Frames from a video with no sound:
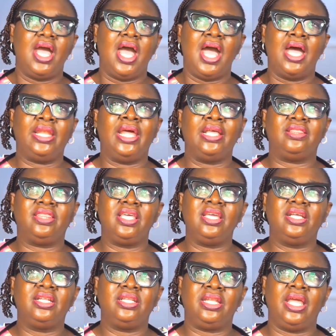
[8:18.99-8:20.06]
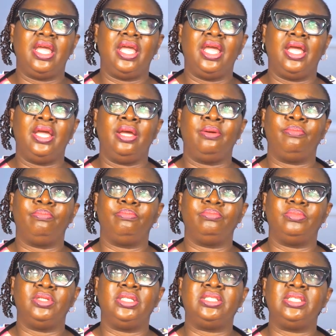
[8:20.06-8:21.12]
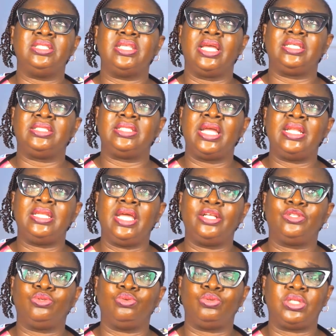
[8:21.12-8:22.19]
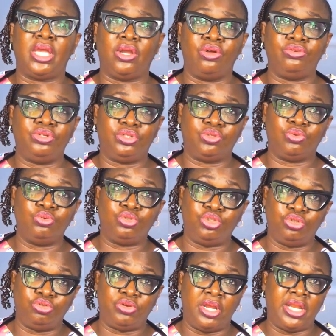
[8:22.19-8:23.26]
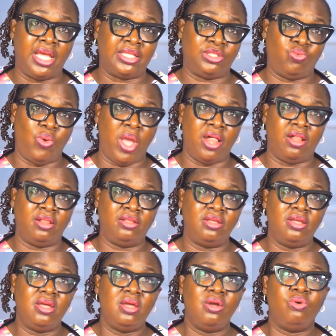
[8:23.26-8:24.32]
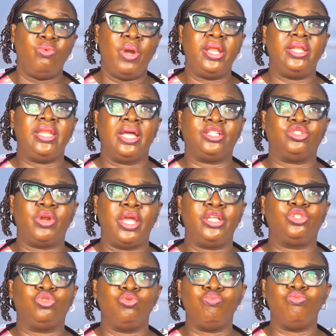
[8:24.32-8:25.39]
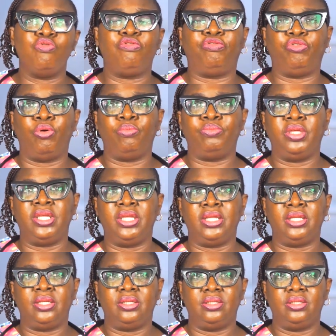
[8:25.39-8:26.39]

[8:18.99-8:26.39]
And I think it is extended to secondary school children as well, when they are trying to move from the